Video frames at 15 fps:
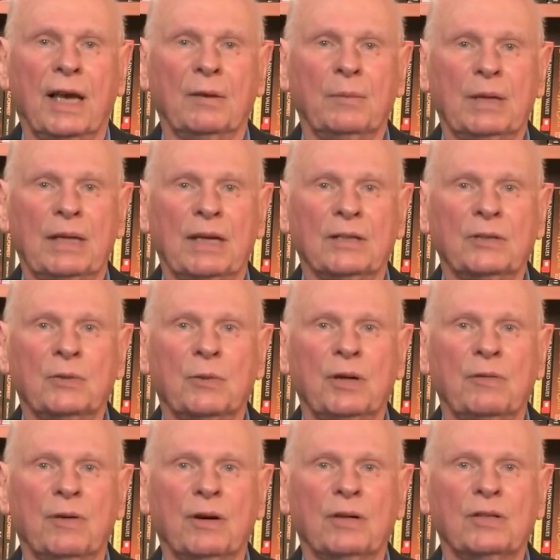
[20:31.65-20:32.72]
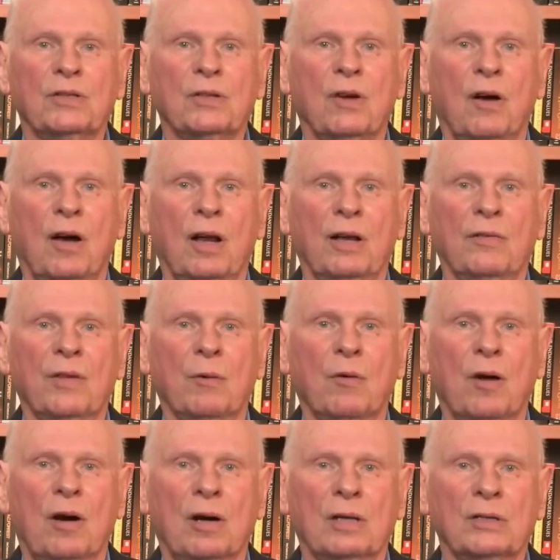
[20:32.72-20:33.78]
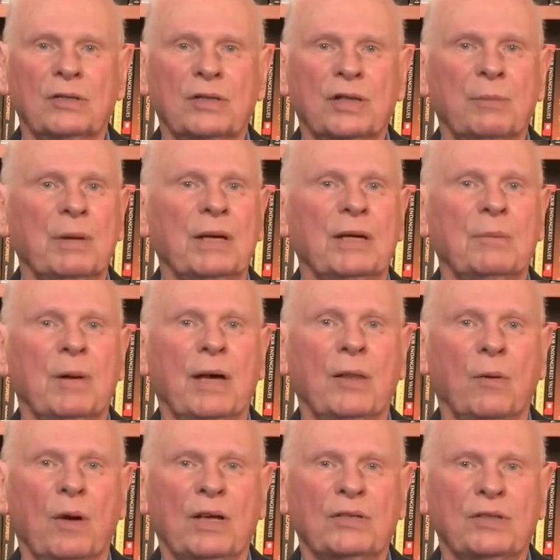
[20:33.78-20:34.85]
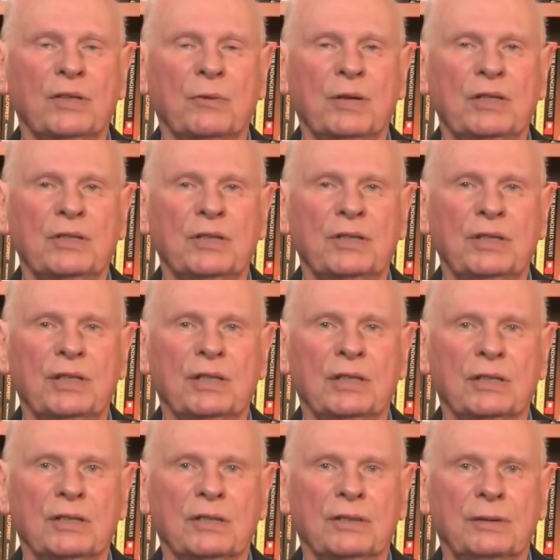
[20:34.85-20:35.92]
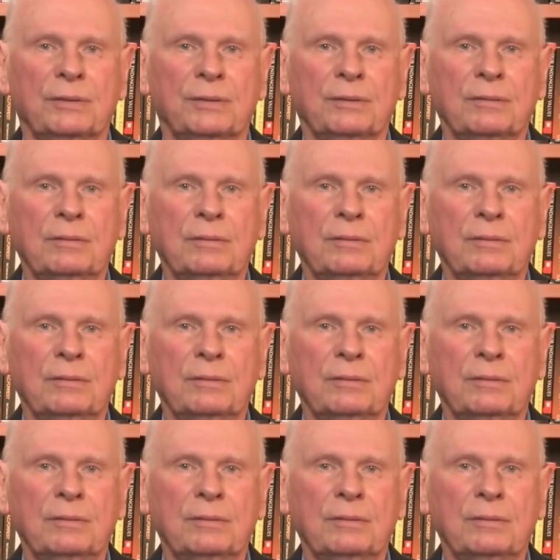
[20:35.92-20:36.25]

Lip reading: and begin to reverse all of the wrongs committed by the West in recent years.